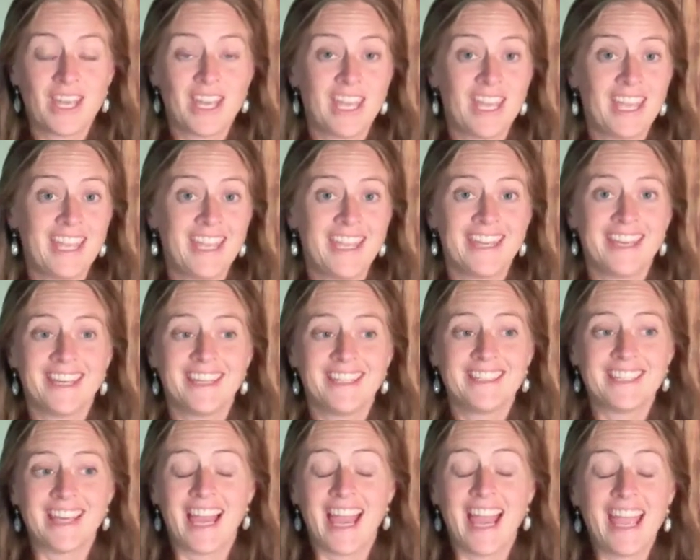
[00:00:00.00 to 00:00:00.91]

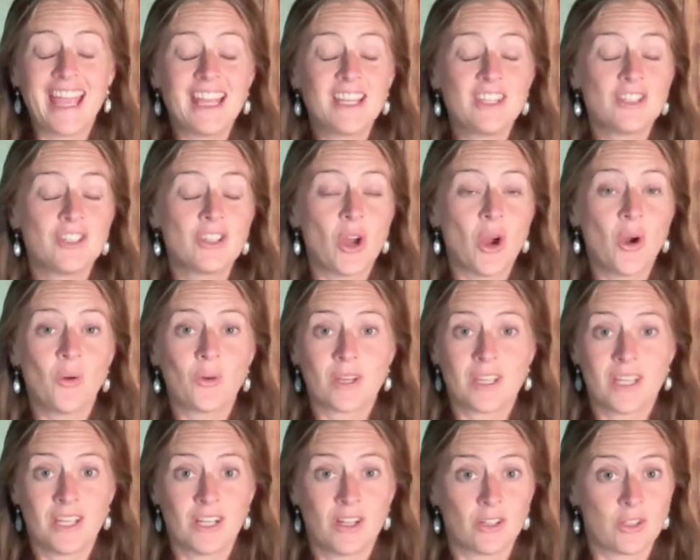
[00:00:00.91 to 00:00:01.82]
and I don't
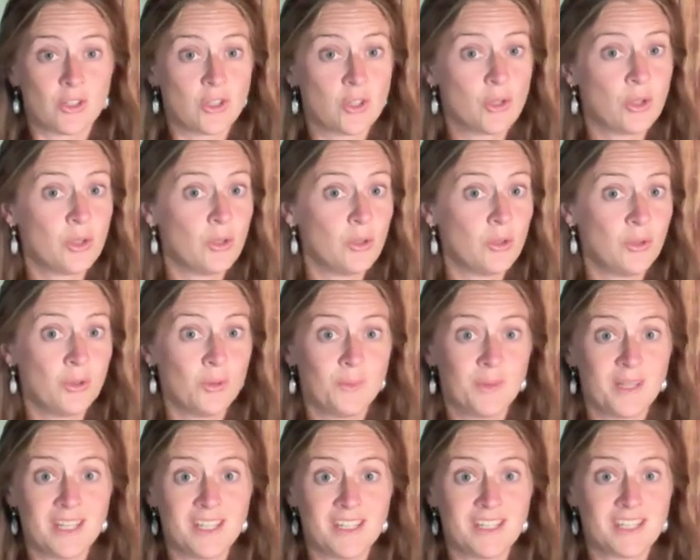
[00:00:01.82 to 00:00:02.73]
hear too
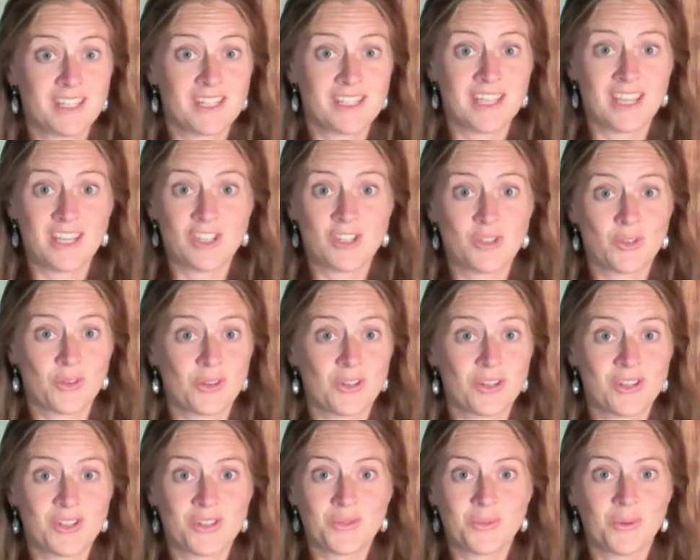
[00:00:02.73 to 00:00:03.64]
many success
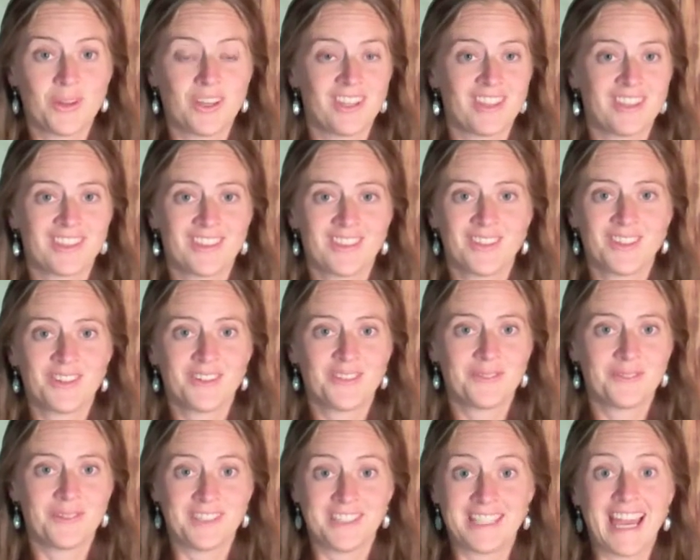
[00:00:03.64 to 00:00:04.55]
stories with
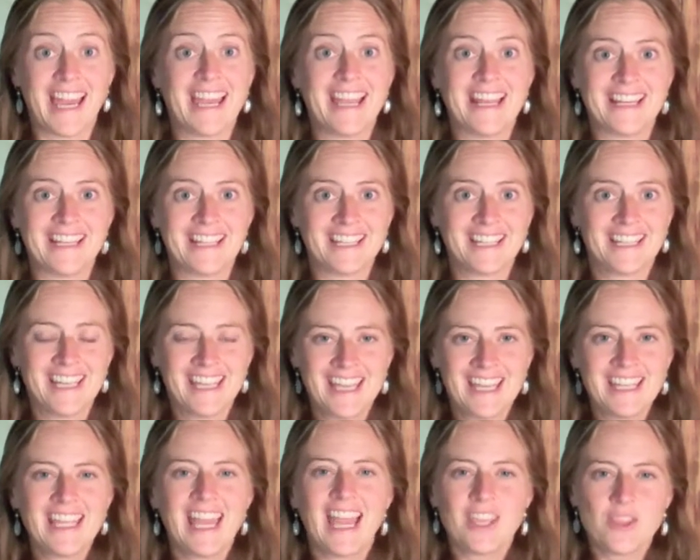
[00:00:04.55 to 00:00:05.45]
dieting.
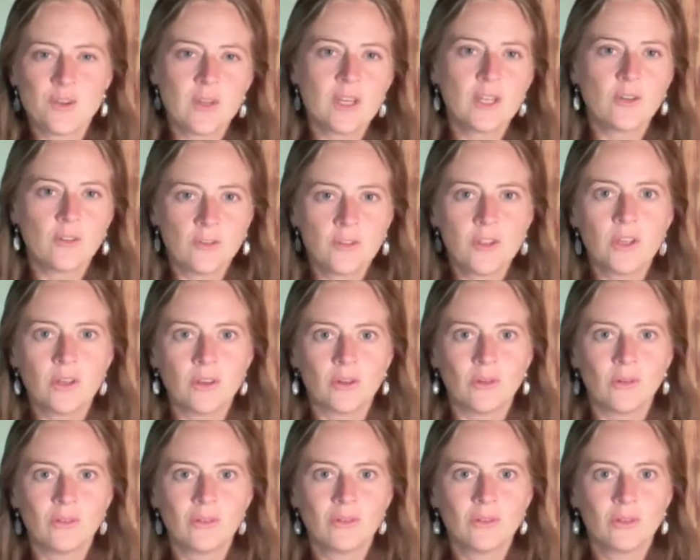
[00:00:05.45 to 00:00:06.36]
Yeah, you get a
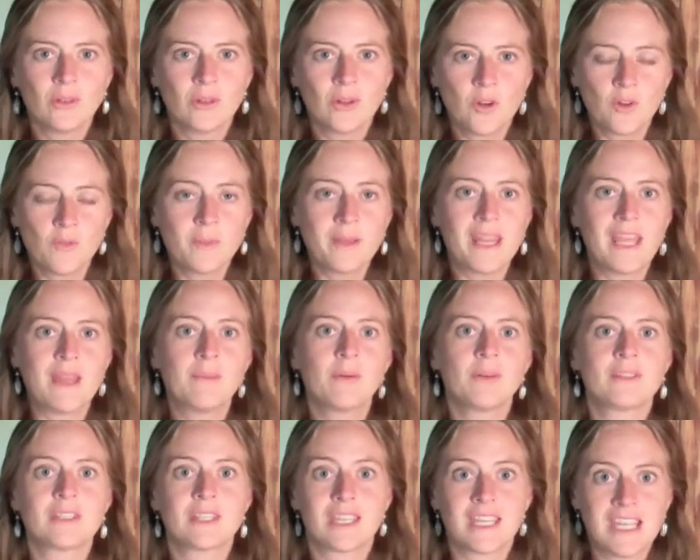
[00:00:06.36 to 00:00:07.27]
few who've been
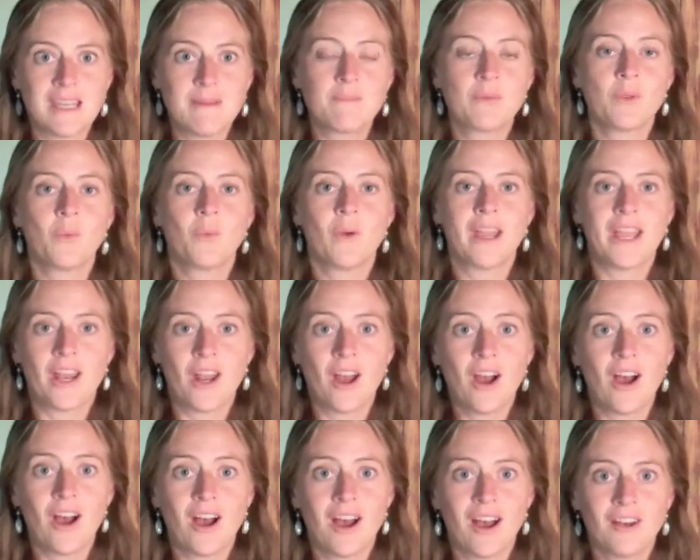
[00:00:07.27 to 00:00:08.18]
able to keep the weight
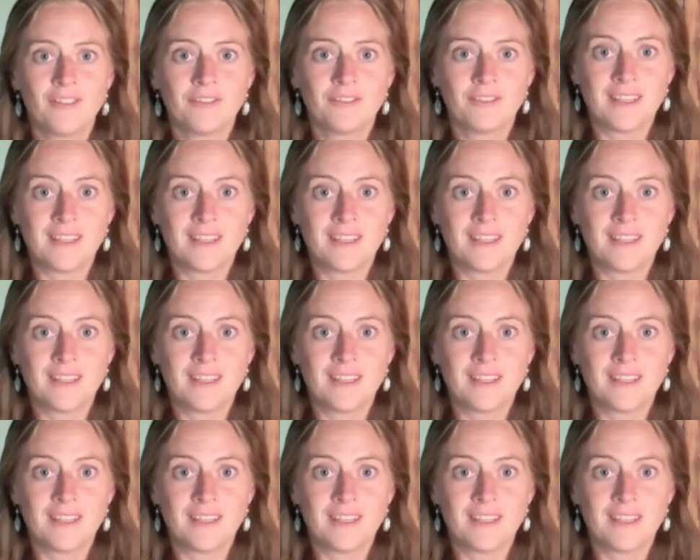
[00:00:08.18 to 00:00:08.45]
off